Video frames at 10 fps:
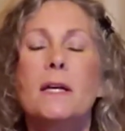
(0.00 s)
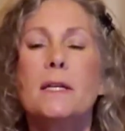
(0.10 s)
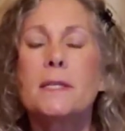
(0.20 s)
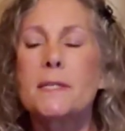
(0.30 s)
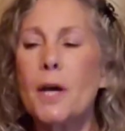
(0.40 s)

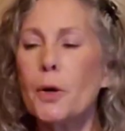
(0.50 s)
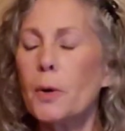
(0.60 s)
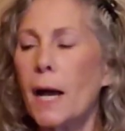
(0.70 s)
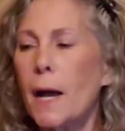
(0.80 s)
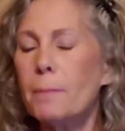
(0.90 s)
So,
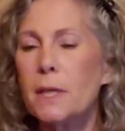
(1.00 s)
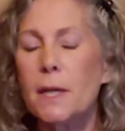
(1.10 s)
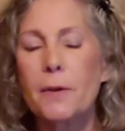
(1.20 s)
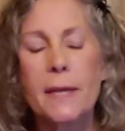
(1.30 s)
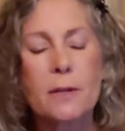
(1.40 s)

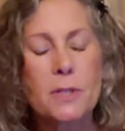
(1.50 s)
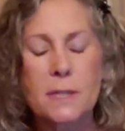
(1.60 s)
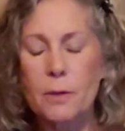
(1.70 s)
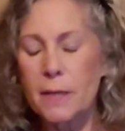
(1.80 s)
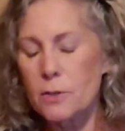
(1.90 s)

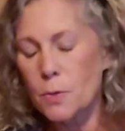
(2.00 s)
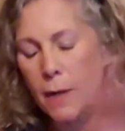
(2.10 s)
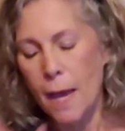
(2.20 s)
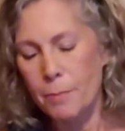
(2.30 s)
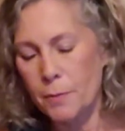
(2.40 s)
here's what
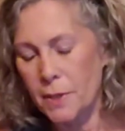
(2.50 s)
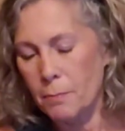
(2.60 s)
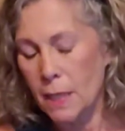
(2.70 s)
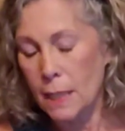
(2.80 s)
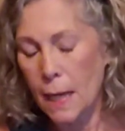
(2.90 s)
happened with
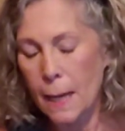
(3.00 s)
me.